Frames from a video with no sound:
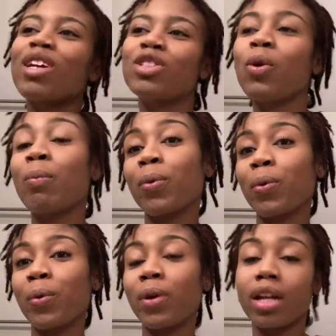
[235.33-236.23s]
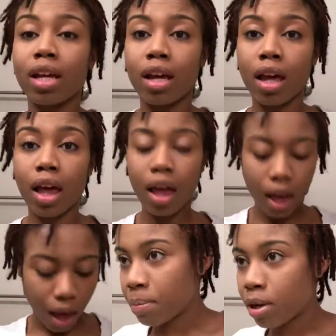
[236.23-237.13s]
So pretty.
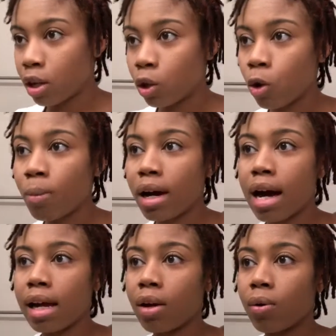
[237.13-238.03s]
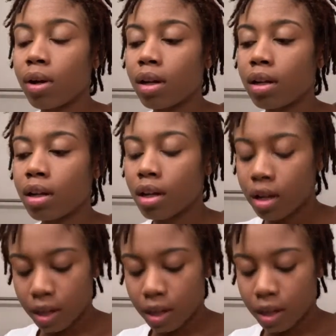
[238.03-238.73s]
I put a little bit of highlight on,